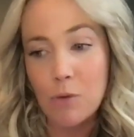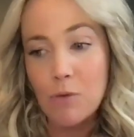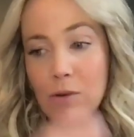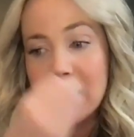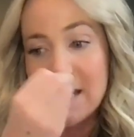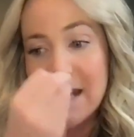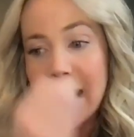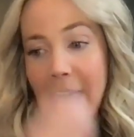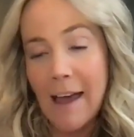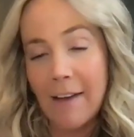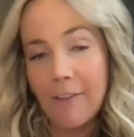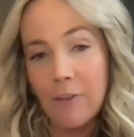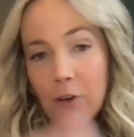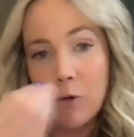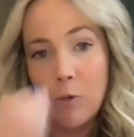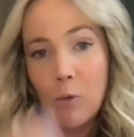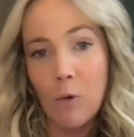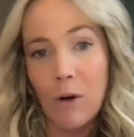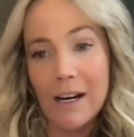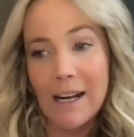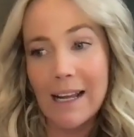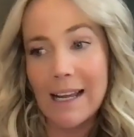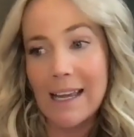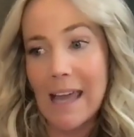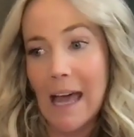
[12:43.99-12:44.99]
you never
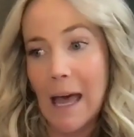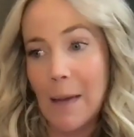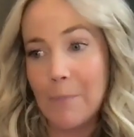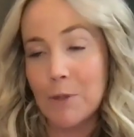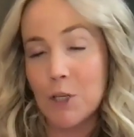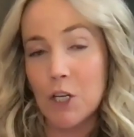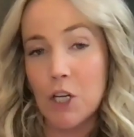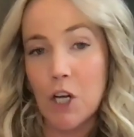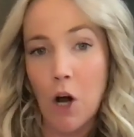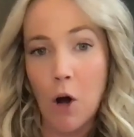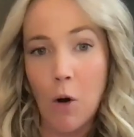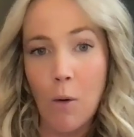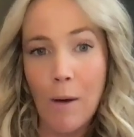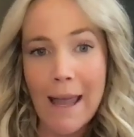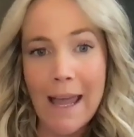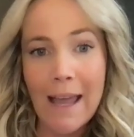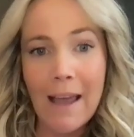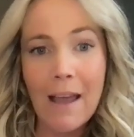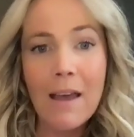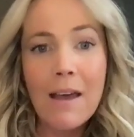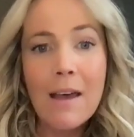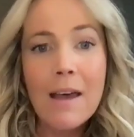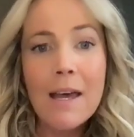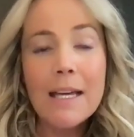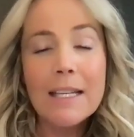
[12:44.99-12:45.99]
would have kept going